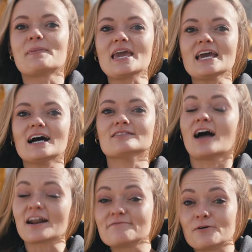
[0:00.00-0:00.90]
B, a
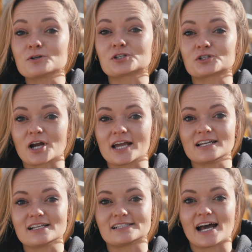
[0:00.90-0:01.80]
lot of folks are trying
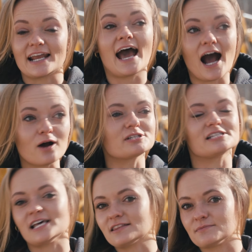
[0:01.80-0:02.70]
to decide how to
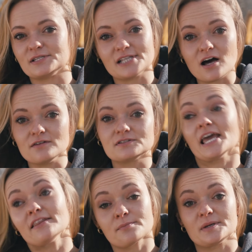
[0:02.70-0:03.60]
set themselves
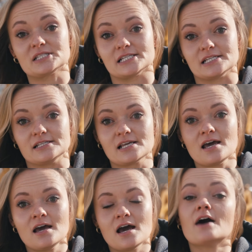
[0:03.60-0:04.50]
and their businesses
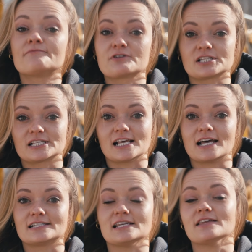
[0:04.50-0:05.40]
up for
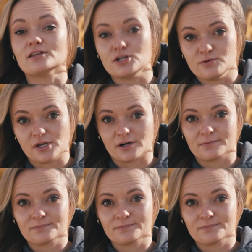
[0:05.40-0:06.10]
success in the new year.